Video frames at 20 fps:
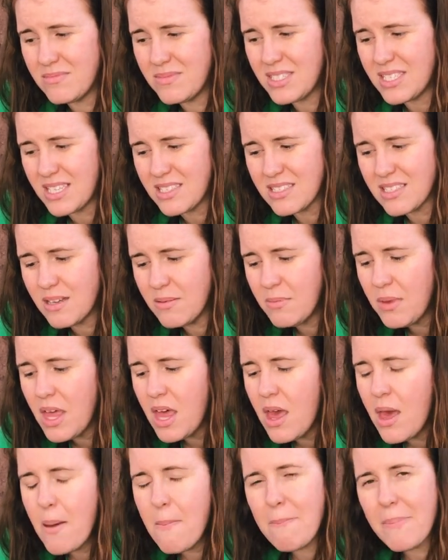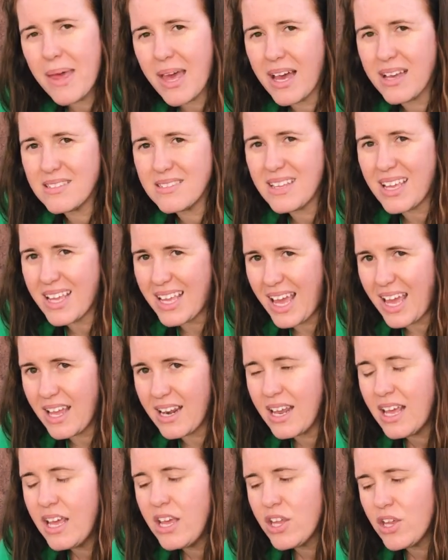system because again
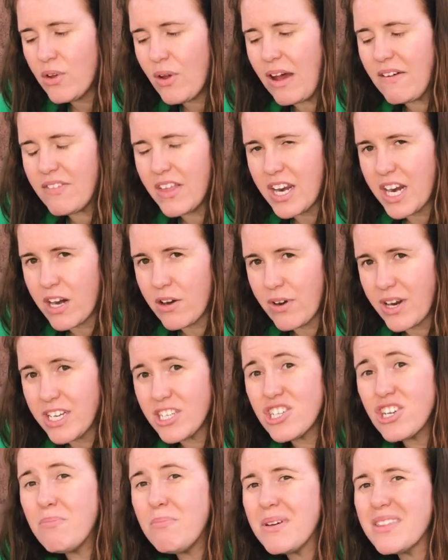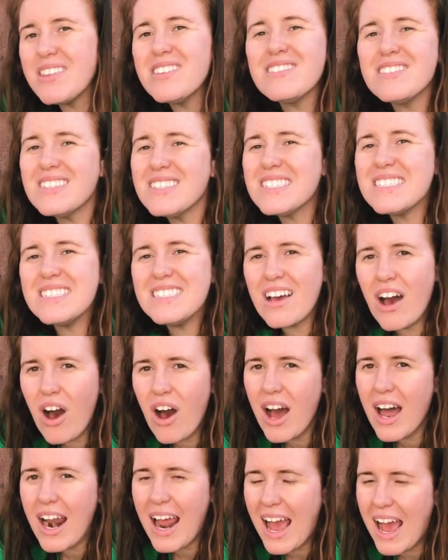you have that aeration but this does
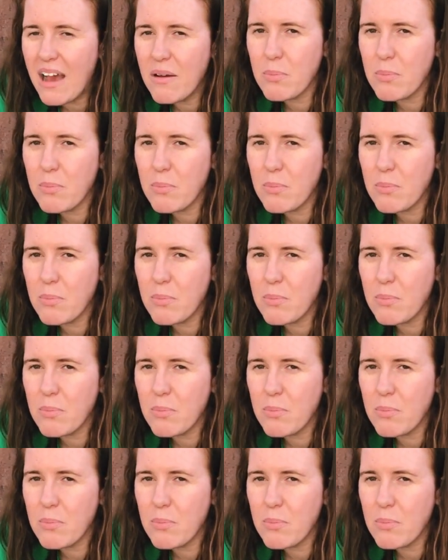not have